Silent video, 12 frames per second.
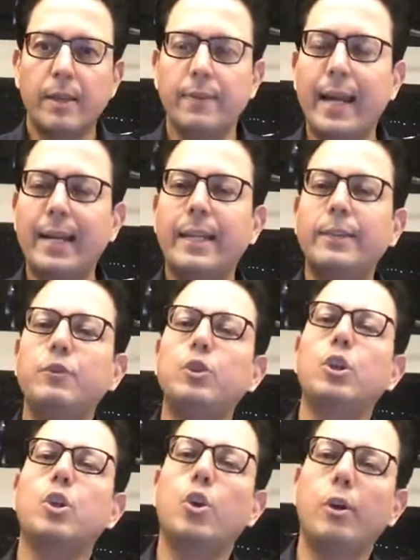That gives you
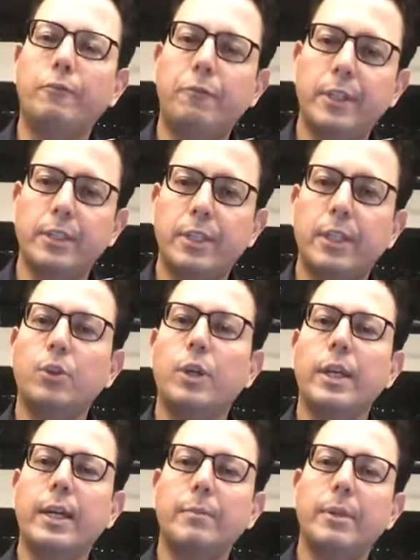the confidence. Then you
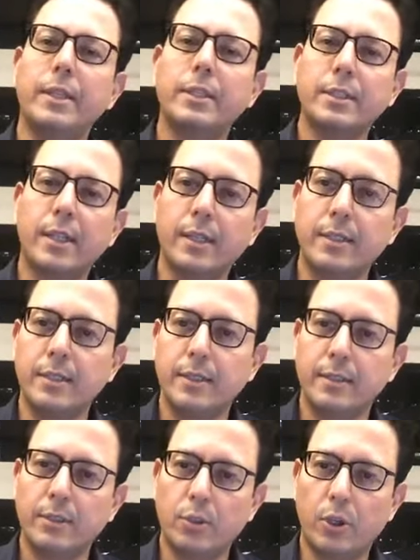can come in and start
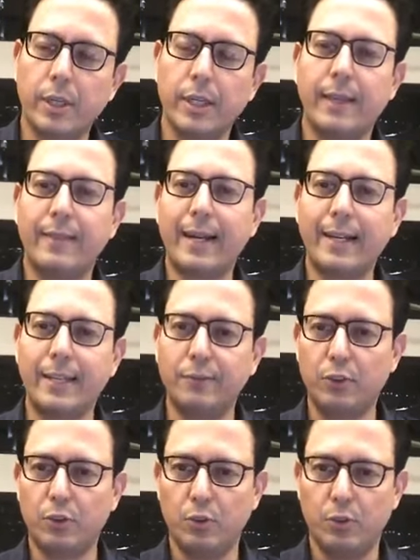talking. And that
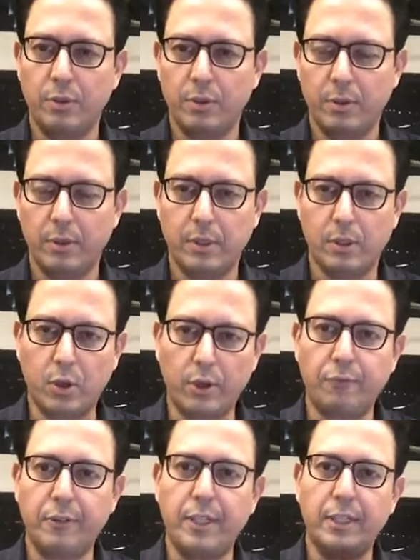gives you the
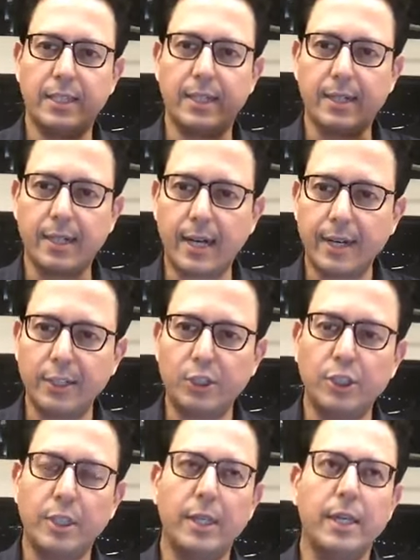confidence, the courage,
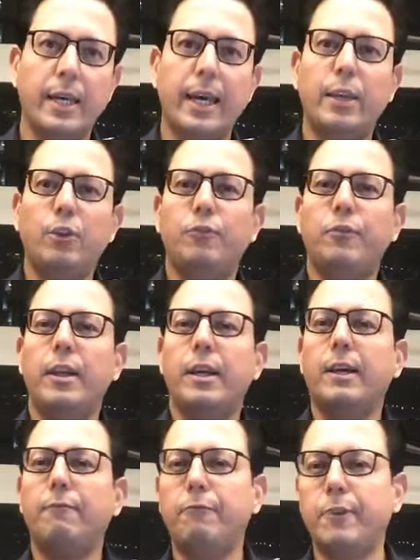and you feel
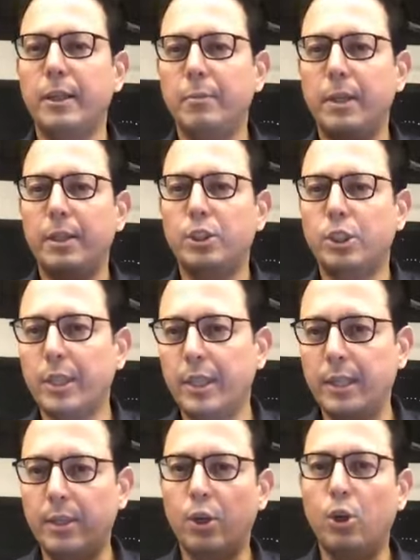comfortable in
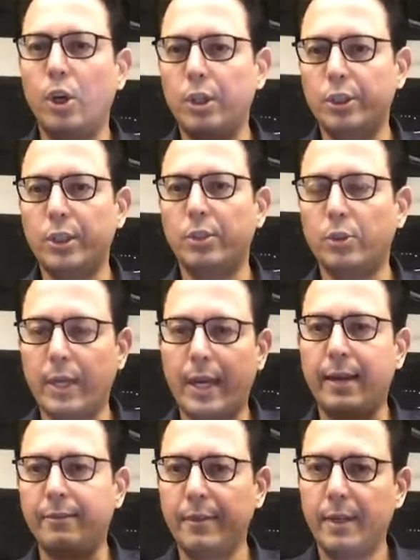sharing the knowledge that you
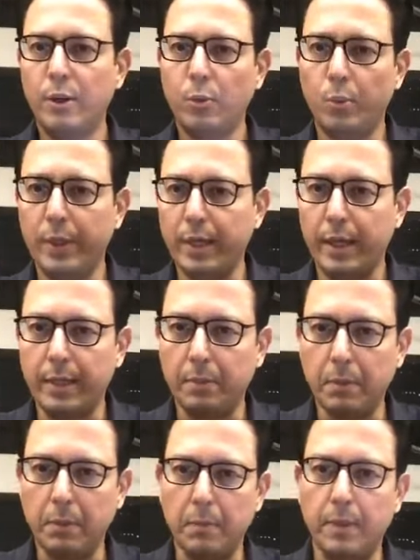have with other
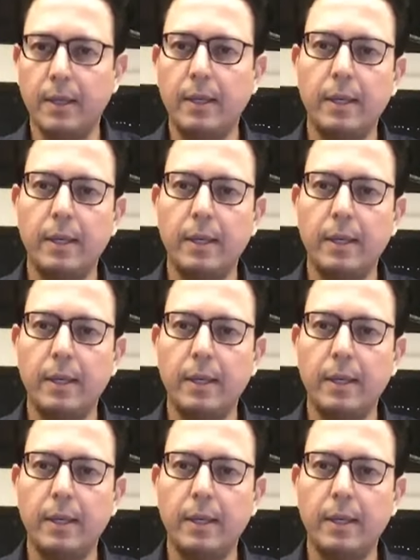people.